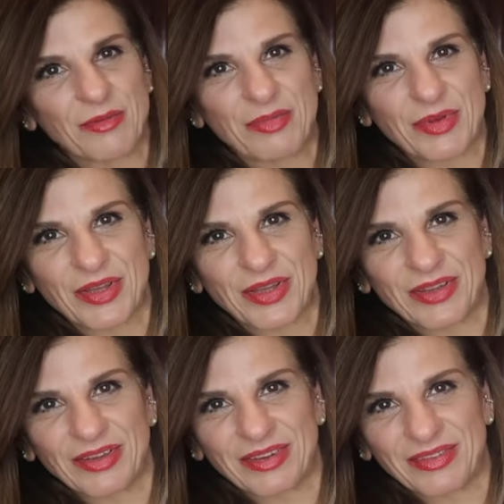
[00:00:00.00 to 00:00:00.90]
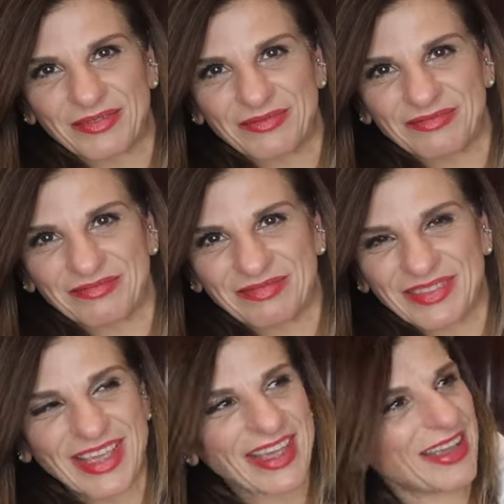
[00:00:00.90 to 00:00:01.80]
but
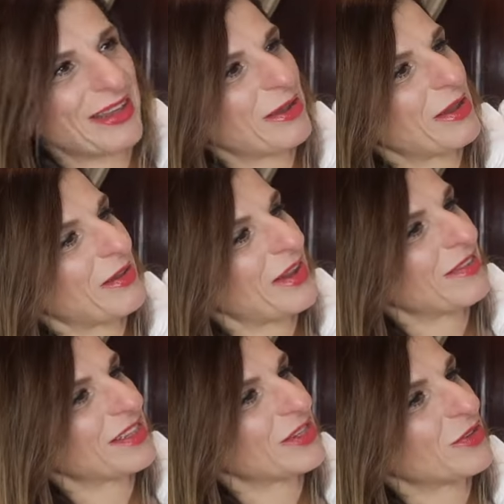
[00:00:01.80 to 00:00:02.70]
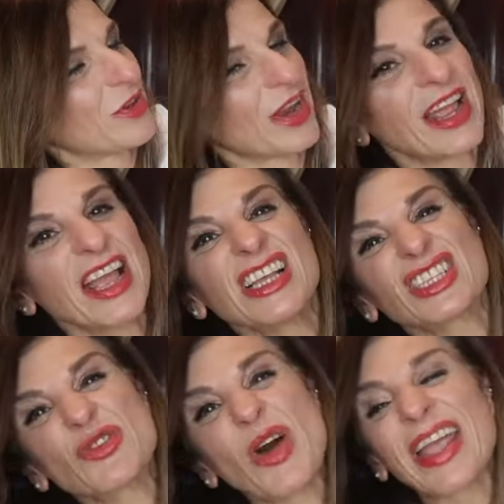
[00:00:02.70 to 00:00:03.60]
yeah, I've still got it.
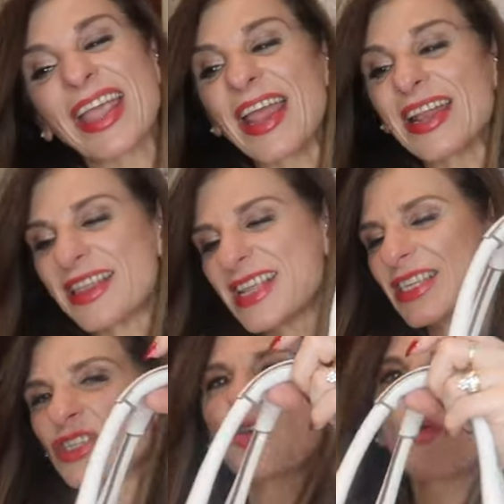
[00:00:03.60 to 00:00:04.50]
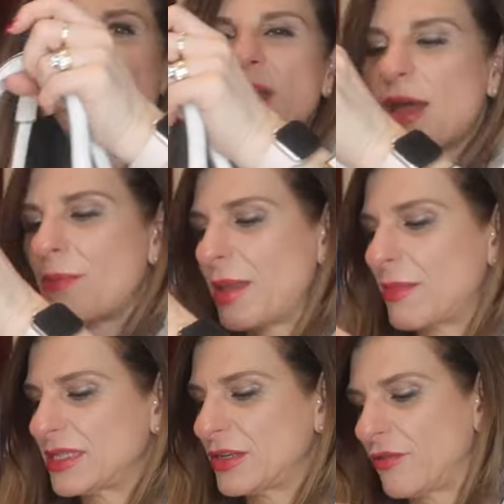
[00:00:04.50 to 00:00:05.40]
So again, this is not one I
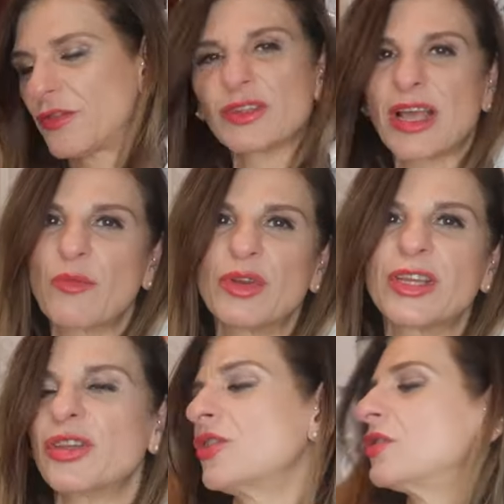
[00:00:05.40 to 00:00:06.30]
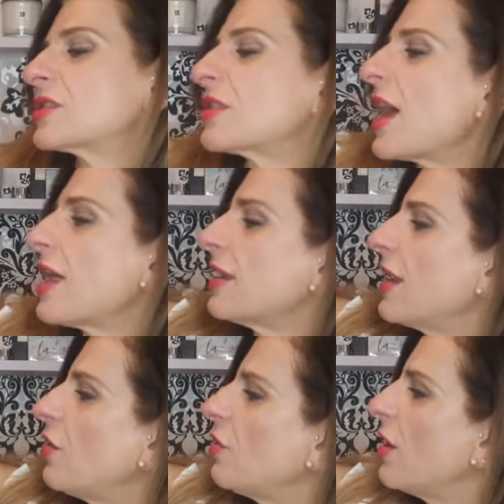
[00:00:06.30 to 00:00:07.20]
make myself use. I wouldn't use that
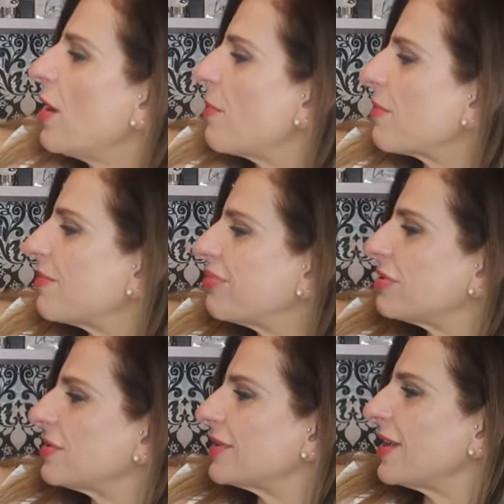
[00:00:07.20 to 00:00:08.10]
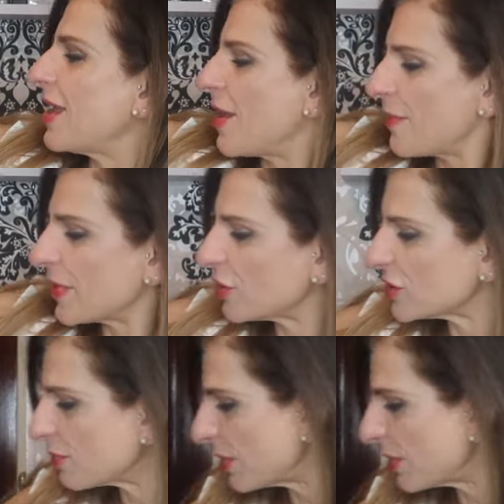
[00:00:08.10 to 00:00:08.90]
now, because